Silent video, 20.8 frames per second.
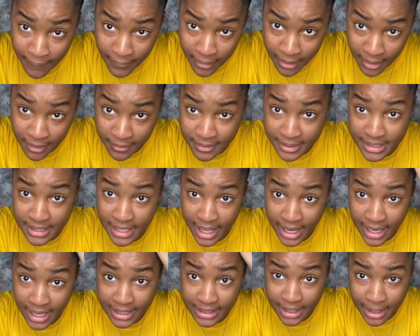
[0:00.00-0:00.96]
you see a
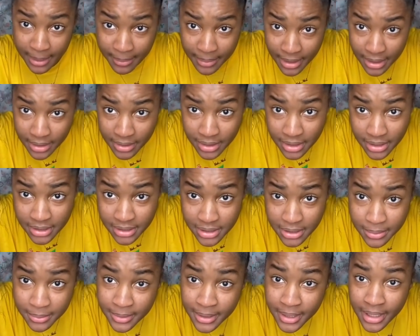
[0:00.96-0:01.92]
long time I do this to
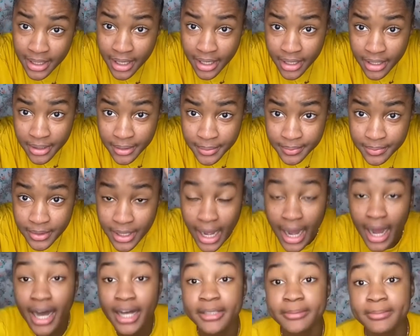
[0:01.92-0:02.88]
my ear.
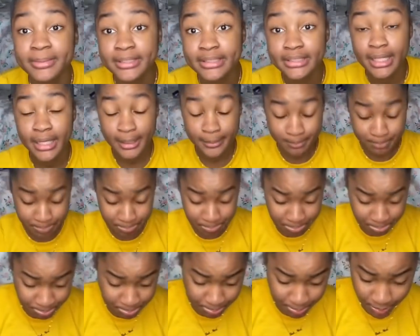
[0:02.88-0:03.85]
Because as me say,
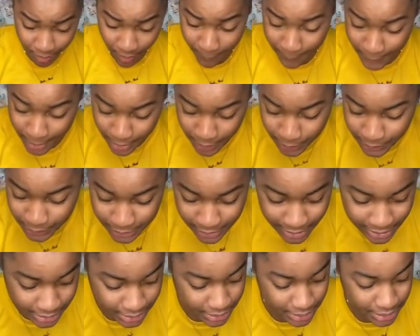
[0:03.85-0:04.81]
me
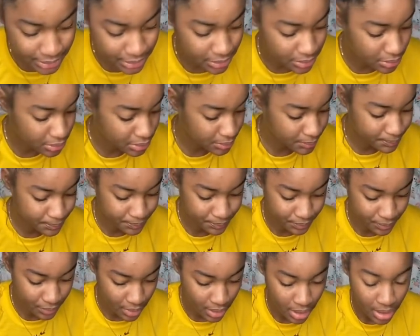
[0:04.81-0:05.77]
usually just do
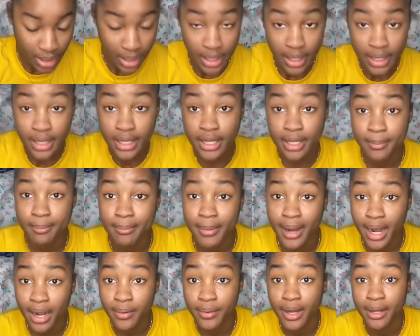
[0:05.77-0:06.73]
it
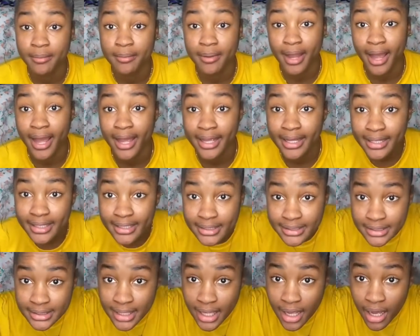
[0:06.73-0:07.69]
back when because
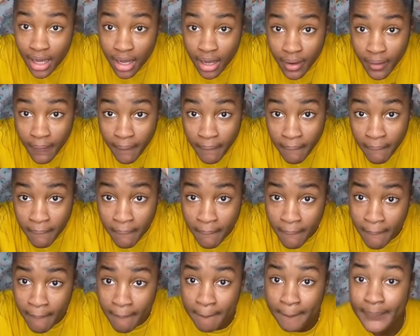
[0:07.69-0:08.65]
easier.
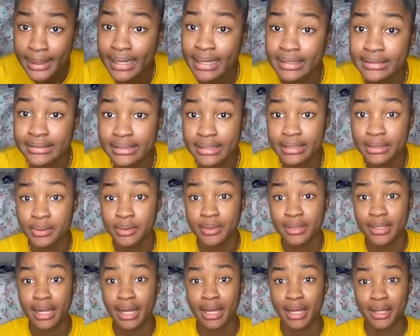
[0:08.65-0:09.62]
And I don't know what
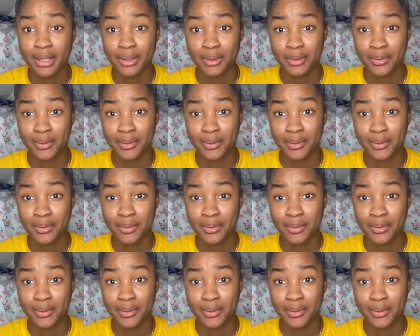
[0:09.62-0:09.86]
I do.